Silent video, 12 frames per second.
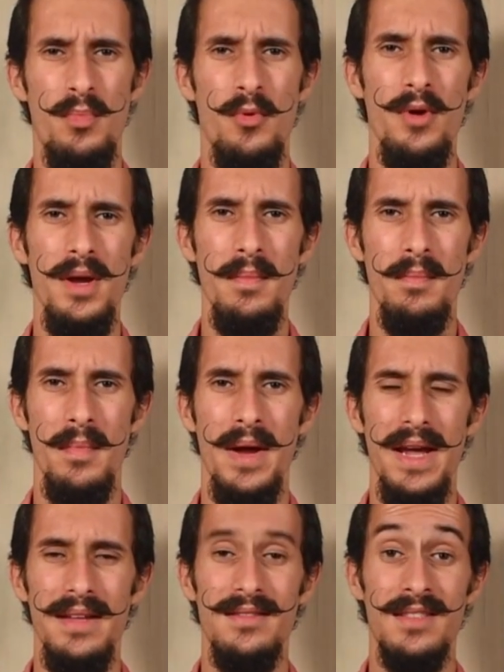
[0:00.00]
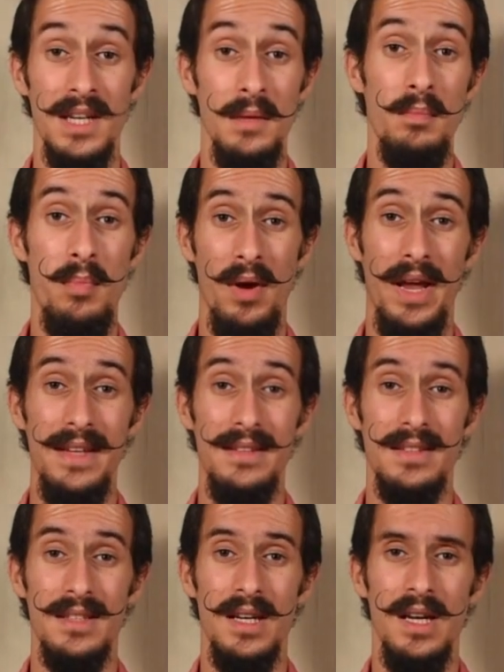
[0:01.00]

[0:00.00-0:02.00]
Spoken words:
pre-made templates,